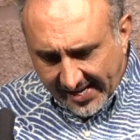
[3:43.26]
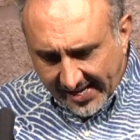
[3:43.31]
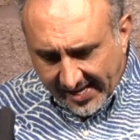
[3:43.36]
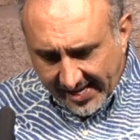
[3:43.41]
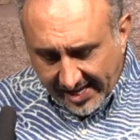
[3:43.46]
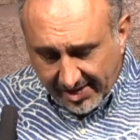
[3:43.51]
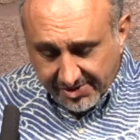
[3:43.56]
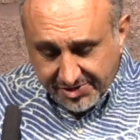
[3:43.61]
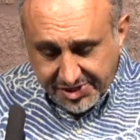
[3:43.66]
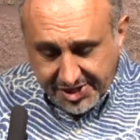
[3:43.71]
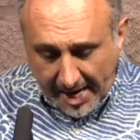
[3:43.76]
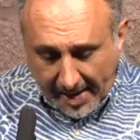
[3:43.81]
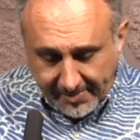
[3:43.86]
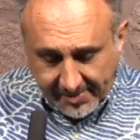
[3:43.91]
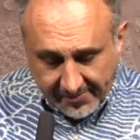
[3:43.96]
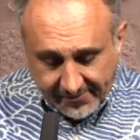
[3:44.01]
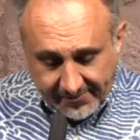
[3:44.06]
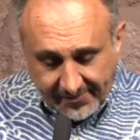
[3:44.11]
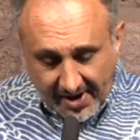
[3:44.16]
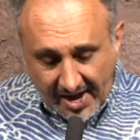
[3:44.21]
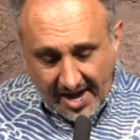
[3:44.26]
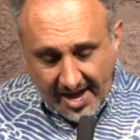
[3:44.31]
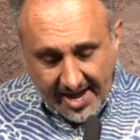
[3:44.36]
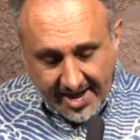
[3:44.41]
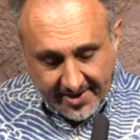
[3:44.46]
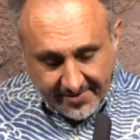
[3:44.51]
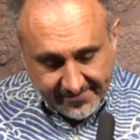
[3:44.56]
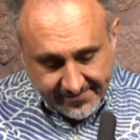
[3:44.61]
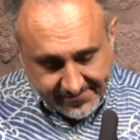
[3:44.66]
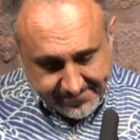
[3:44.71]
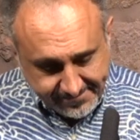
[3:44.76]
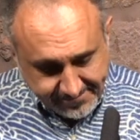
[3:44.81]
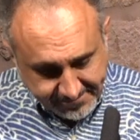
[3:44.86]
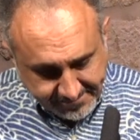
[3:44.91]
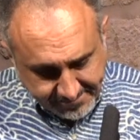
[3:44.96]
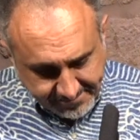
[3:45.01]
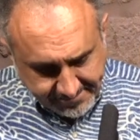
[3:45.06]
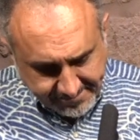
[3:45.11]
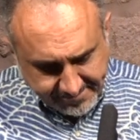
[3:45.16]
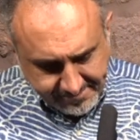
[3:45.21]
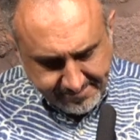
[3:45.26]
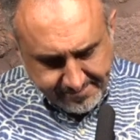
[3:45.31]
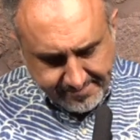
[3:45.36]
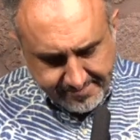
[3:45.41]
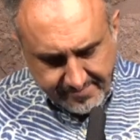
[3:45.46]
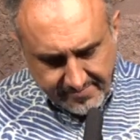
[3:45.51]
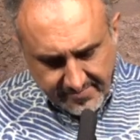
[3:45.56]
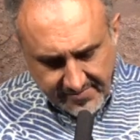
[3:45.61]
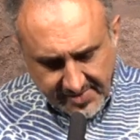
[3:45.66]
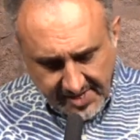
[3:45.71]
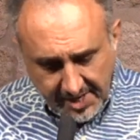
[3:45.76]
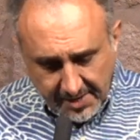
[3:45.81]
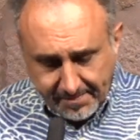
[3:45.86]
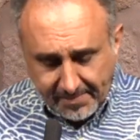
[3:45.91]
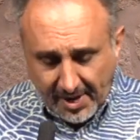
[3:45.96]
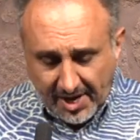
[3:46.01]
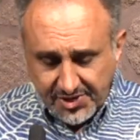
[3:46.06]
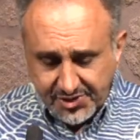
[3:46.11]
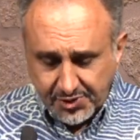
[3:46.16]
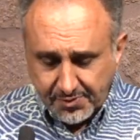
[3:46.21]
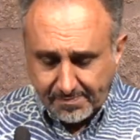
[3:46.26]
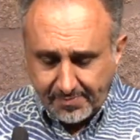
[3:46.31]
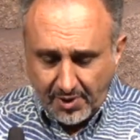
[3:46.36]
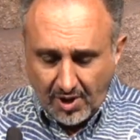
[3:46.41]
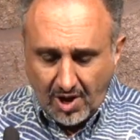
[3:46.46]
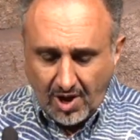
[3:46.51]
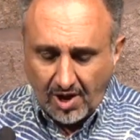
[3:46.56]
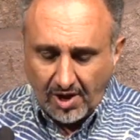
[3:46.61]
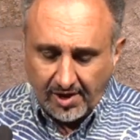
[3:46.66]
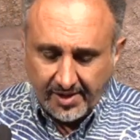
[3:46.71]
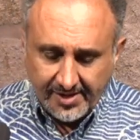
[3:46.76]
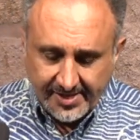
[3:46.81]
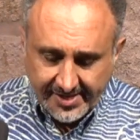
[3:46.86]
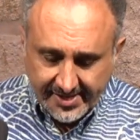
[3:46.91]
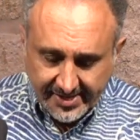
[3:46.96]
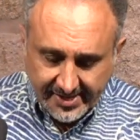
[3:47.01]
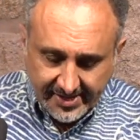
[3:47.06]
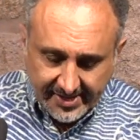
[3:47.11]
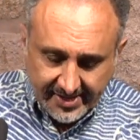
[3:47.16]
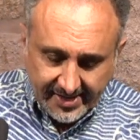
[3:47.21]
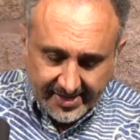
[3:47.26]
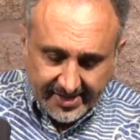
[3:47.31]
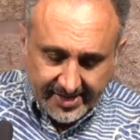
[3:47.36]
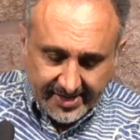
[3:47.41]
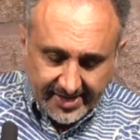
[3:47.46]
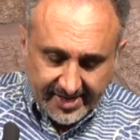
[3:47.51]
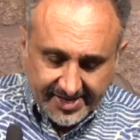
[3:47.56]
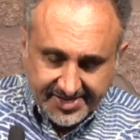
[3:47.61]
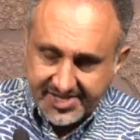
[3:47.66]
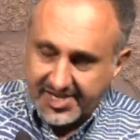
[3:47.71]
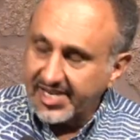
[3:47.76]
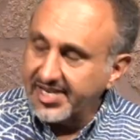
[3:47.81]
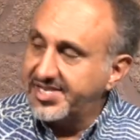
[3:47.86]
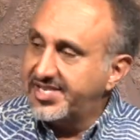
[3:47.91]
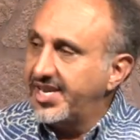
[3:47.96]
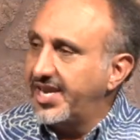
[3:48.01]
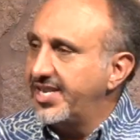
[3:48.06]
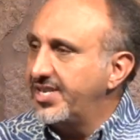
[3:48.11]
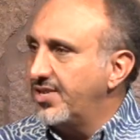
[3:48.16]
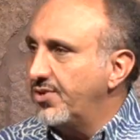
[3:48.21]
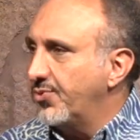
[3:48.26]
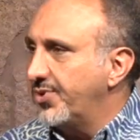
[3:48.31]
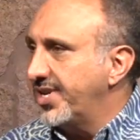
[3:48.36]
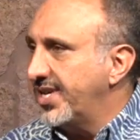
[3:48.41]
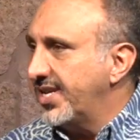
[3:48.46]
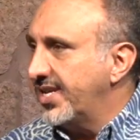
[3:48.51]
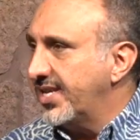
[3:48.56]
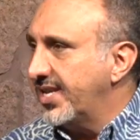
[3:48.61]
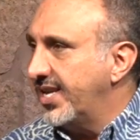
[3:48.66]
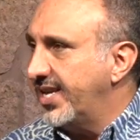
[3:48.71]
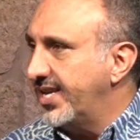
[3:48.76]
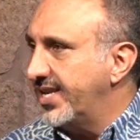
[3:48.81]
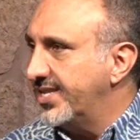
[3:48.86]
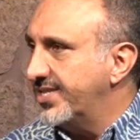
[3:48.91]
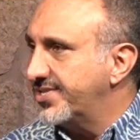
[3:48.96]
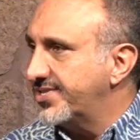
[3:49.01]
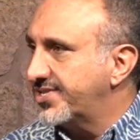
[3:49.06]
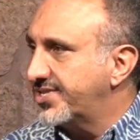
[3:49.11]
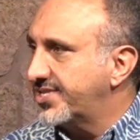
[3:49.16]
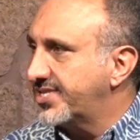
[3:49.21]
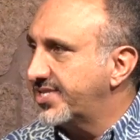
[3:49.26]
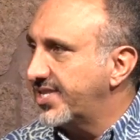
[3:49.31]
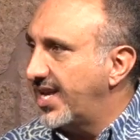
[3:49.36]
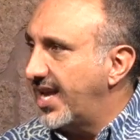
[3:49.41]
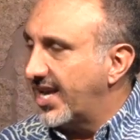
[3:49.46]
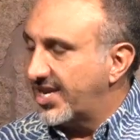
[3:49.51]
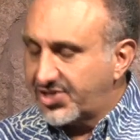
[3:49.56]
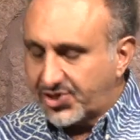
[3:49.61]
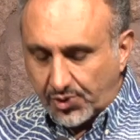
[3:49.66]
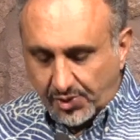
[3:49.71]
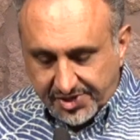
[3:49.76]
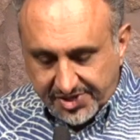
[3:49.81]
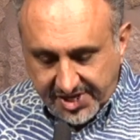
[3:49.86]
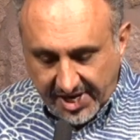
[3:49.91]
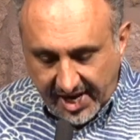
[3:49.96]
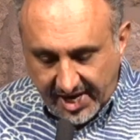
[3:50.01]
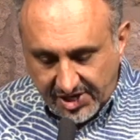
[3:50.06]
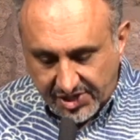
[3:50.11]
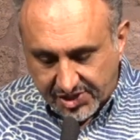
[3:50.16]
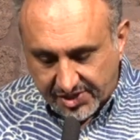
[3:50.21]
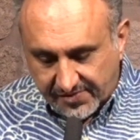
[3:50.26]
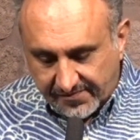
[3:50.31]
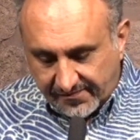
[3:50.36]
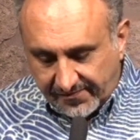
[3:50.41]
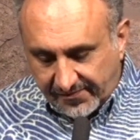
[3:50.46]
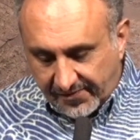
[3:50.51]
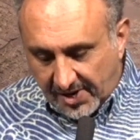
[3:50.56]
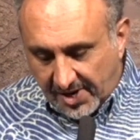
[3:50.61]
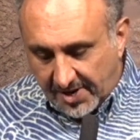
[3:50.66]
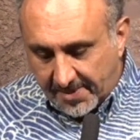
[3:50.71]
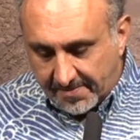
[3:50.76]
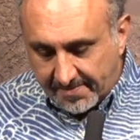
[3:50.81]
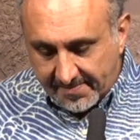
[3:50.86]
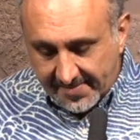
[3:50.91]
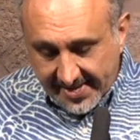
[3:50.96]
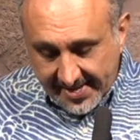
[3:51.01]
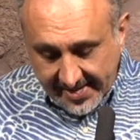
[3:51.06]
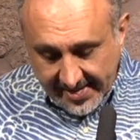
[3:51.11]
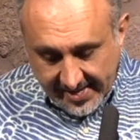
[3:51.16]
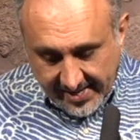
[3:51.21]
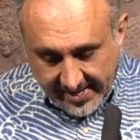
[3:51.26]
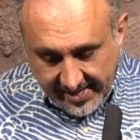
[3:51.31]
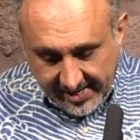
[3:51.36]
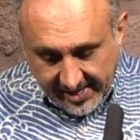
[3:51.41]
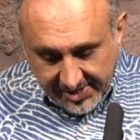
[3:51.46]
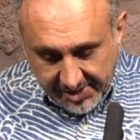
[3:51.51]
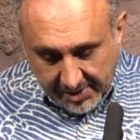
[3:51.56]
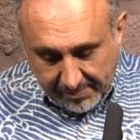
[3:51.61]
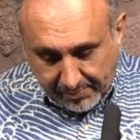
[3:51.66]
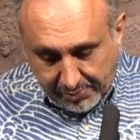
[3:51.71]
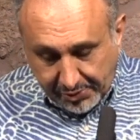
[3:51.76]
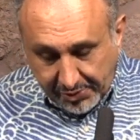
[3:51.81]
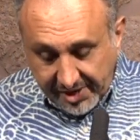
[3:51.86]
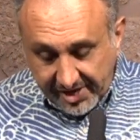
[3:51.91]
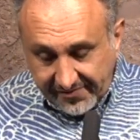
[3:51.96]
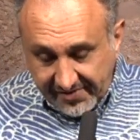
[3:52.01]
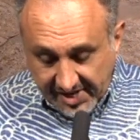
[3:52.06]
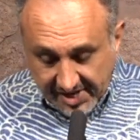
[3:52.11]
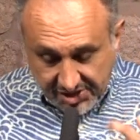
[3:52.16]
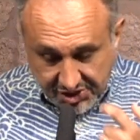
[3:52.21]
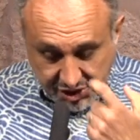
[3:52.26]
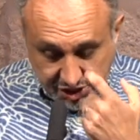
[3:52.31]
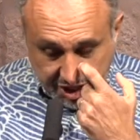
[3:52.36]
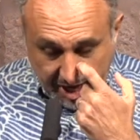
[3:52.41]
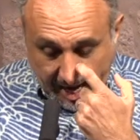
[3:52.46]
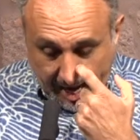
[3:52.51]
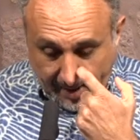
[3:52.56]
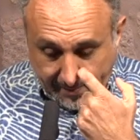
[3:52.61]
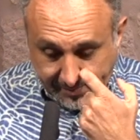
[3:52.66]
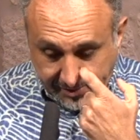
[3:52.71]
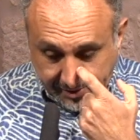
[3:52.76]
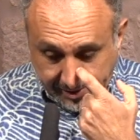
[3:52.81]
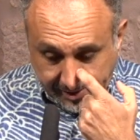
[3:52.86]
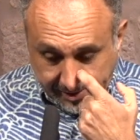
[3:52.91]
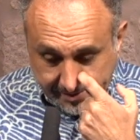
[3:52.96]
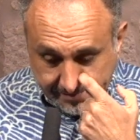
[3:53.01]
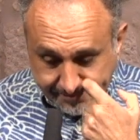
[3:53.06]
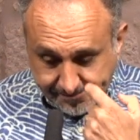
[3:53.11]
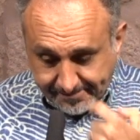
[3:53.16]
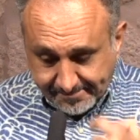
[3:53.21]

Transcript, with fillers: Here in chapter 5, the Apostle Paul is continuing his exhortation from the previous chapter.